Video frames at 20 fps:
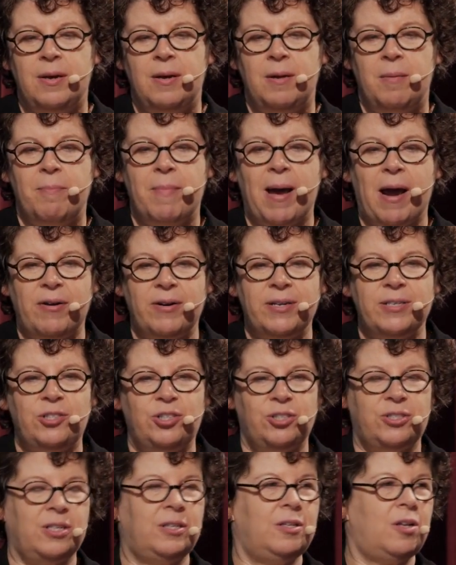marriage
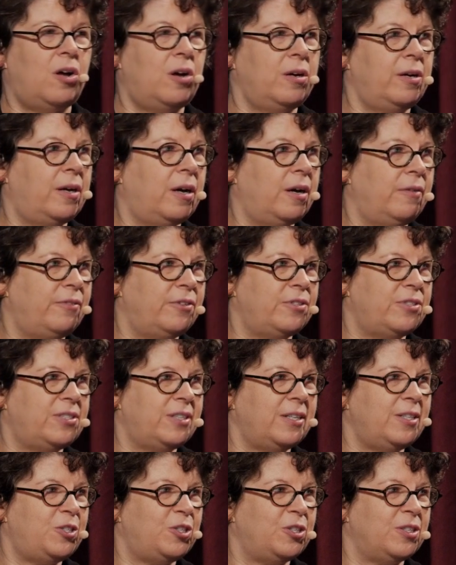is a long
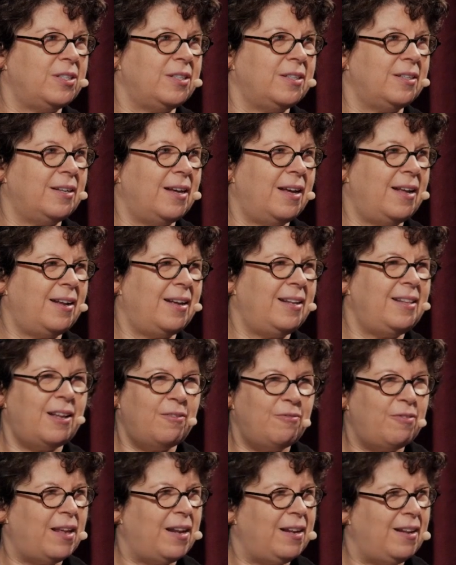conversation. And I
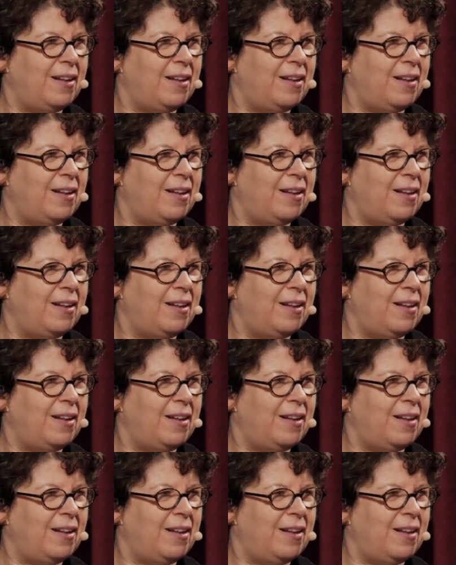love that